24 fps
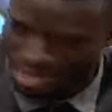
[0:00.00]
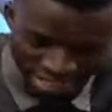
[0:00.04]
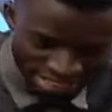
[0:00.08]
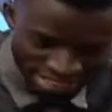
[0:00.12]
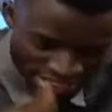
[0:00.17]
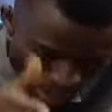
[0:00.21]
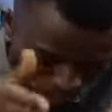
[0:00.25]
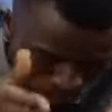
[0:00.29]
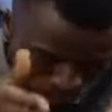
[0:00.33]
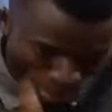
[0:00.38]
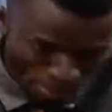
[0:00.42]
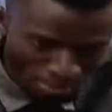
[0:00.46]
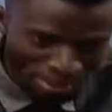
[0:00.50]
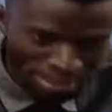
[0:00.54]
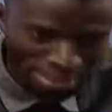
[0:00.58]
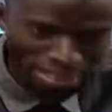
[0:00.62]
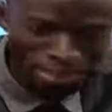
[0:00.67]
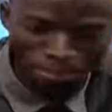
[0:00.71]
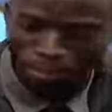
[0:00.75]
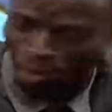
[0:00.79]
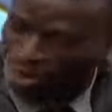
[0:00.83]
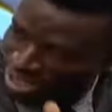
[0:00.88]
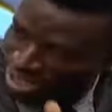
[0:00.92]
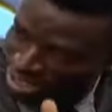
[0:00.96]
The MPP as
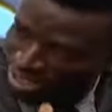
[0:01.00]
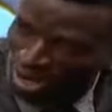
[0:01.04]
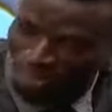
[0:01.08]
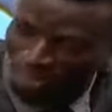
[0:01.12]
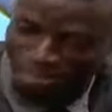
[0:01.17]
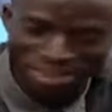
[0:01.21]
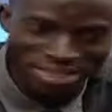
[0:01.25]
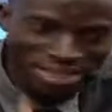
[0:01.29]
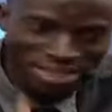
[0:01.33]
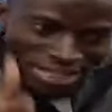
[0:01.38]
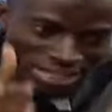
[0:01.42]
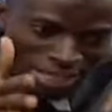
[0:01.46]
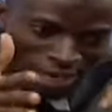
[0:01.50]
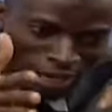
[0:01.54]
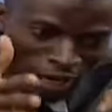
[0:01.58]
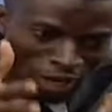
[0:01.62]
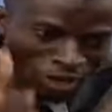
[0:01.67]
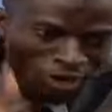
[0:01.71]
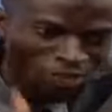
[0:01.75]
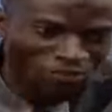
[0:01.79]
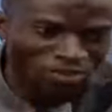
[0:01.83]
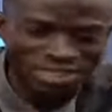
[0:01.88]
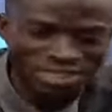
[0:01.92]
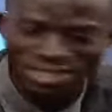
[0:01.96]
a political party has a
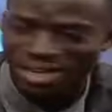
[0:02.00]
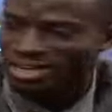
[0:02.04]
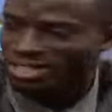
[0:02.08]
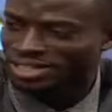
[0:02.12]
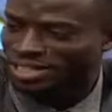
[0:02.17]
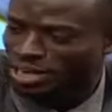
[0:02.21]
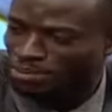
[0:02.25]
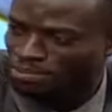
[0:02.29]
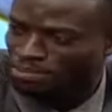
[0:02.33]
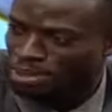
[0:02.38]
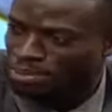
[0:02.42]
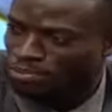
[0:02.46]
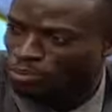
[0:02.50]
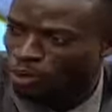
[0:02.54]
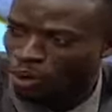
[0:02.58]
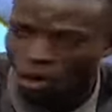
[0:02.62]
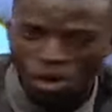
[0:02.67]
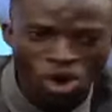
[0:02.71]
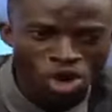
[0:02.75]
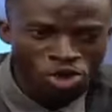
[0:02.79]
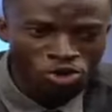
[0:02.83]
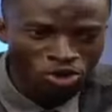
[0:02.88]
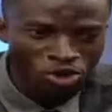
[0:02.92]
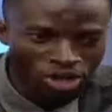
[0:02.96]
lot of intelligent
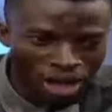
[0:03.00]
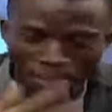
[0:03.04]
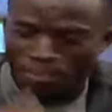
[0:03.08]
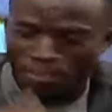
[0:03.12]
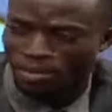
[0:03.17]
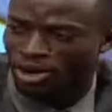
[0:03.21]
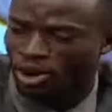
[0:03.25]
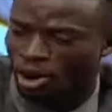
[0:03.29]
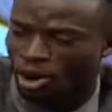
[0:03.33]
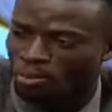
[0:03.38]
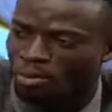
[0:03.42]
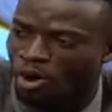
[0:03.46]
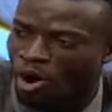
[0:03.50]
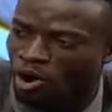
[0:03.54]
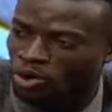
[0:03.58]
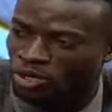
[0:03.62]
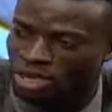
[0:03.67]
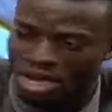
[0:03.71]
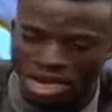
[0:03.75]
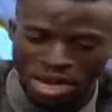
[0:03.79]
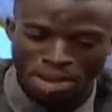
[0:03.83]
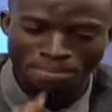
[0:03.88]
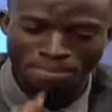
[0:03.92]
people you can bring on board.